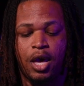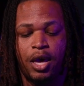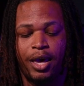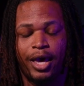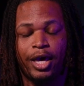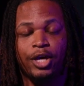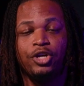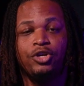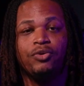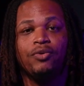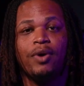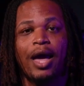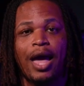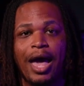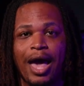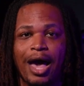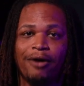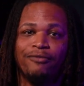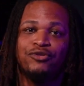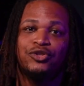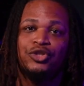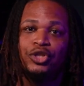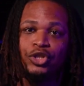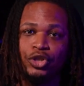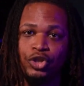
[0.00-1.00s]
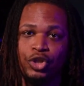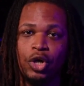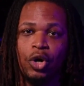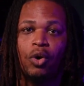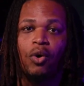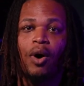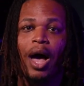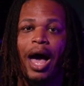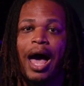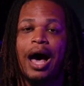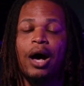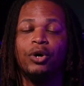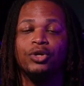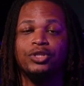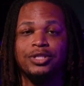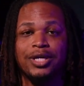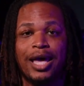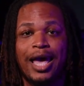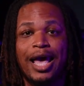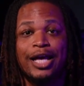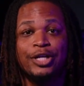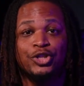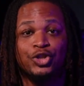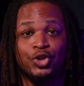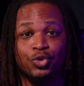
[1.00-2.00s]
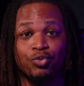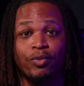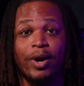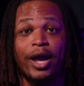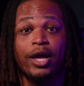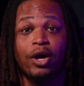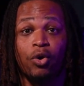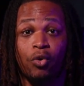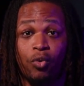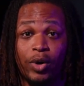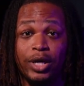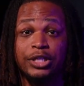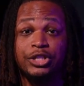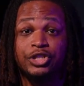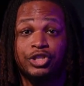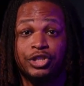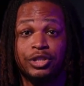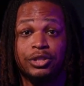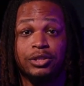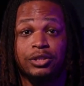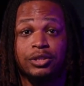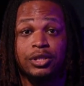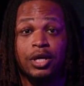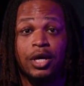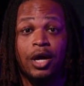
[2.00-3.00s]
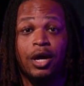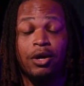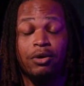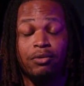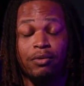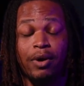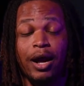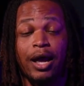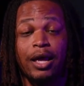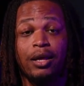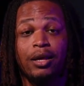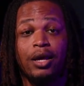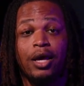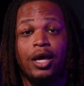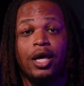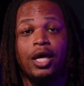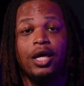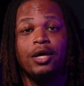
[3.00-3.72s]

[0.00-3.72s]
And you have to know how to ask the right questions, right?